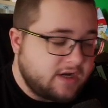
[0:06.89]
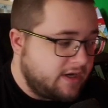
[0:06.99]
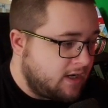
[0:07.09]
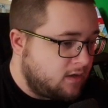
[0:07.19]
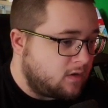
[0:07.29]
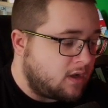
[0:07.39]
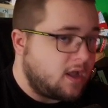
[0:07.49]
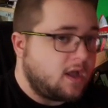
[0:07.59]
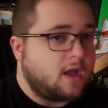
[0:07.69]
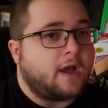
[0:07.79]
Now,
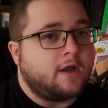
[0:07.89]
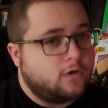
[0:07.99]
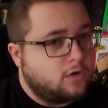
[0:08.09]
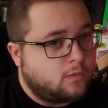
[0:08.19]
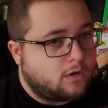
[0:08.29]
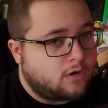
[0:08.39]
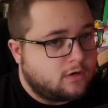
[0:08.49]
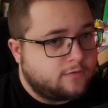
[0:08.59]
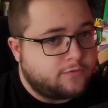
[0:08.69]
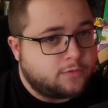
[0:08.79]
I know what all
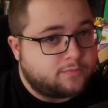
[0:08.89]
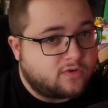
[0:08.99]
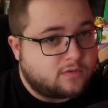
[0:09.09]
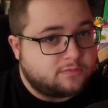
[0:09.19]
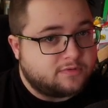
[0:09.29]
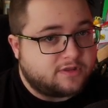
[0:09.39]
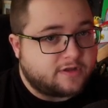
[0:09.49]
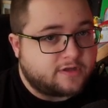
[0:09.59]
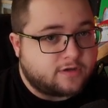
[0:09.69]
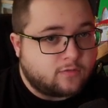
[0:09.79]
of you are probably
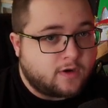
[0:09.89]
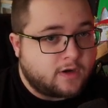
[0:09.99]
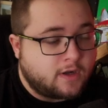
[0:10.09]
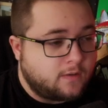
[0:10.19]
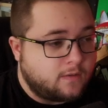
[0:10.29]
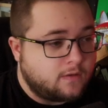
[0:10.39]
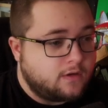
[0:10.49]
thinking right now.